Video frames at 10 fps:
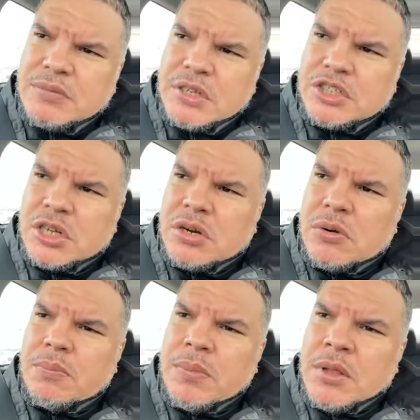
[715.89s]
the
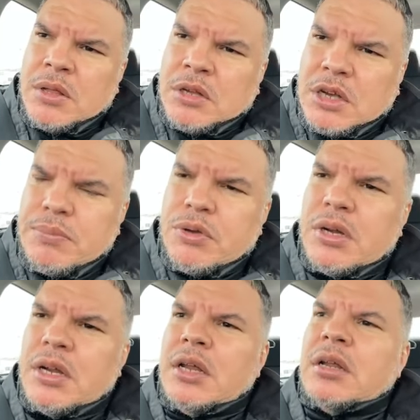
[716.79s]
general
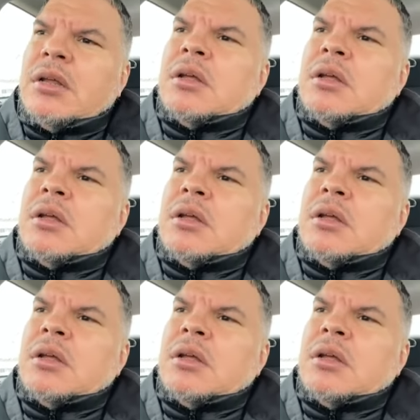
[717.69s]
community